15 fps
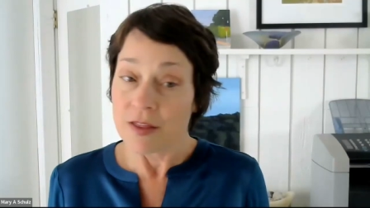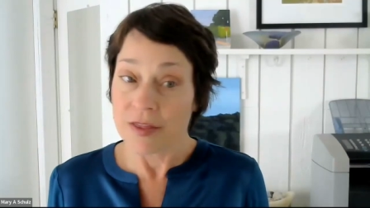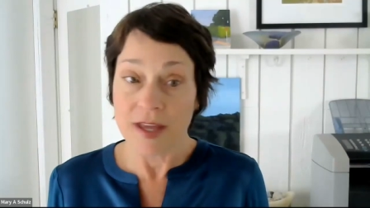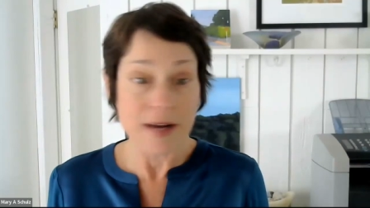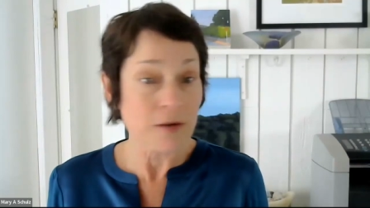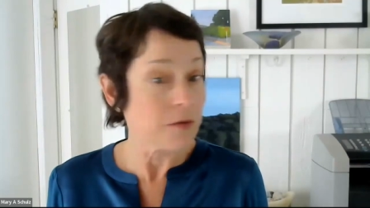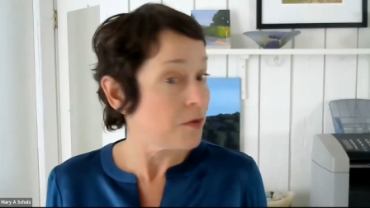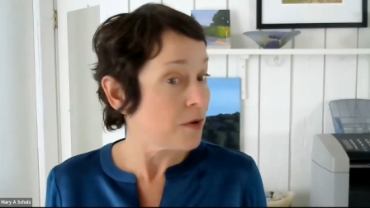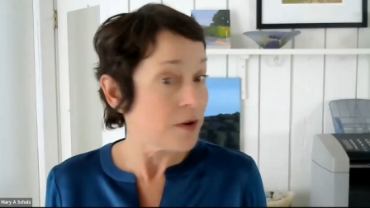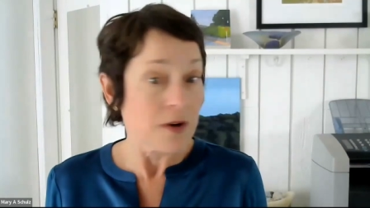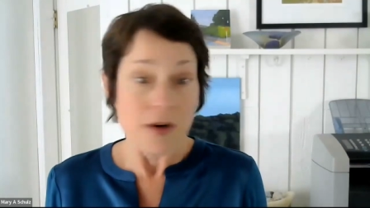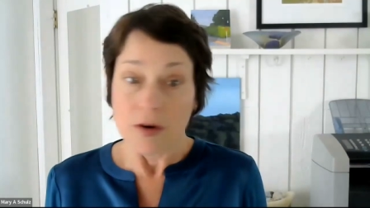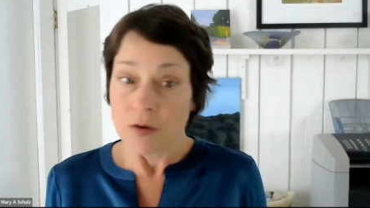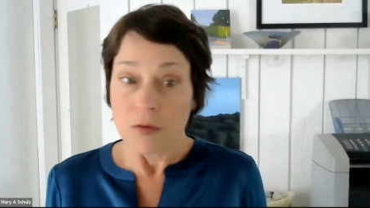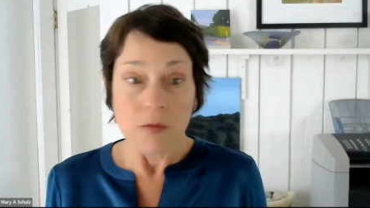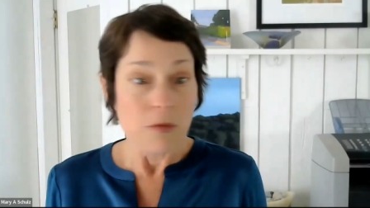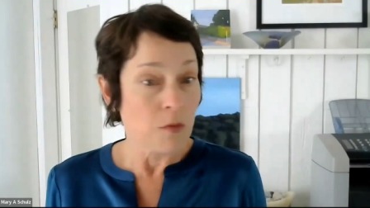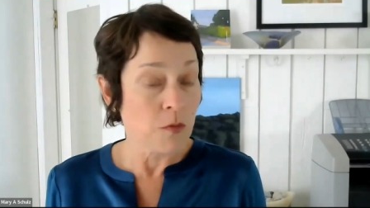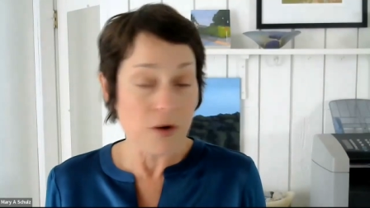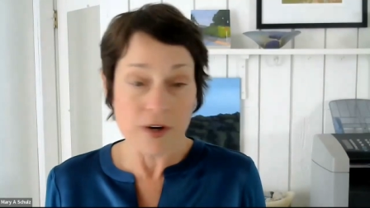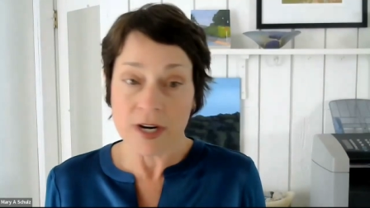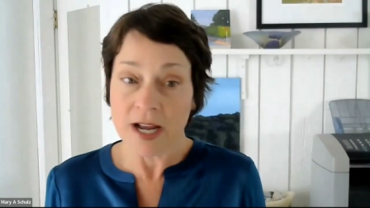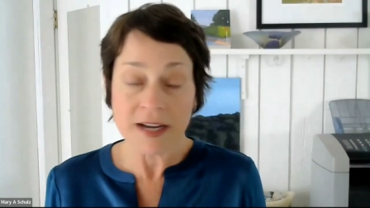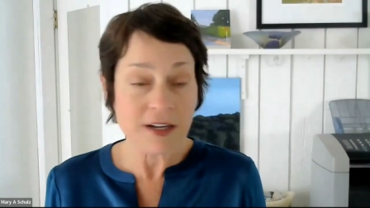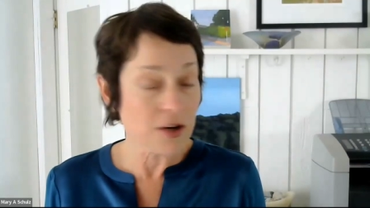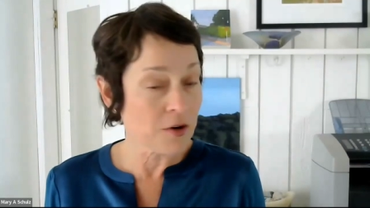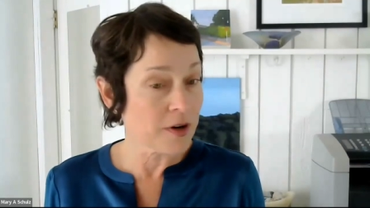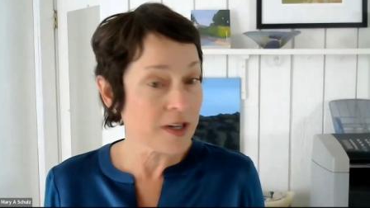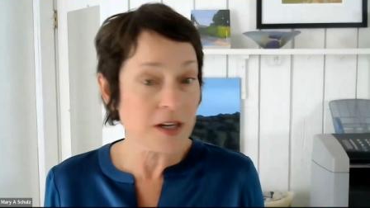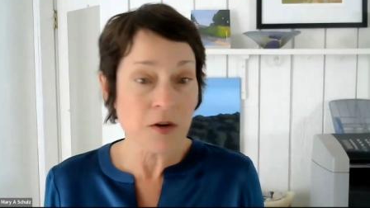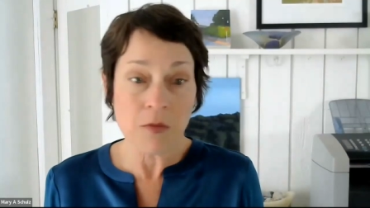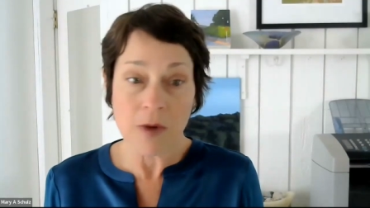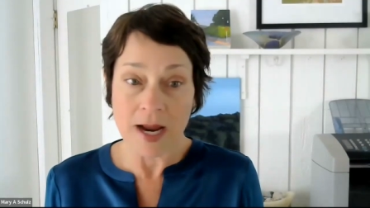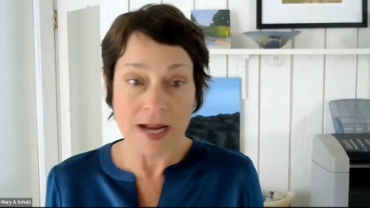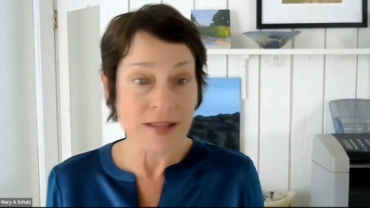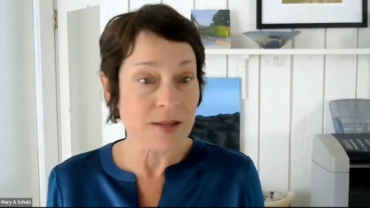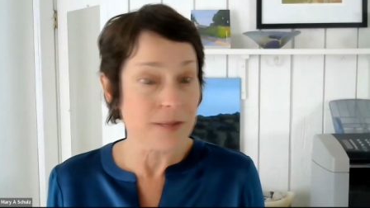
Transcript: that we're not going away.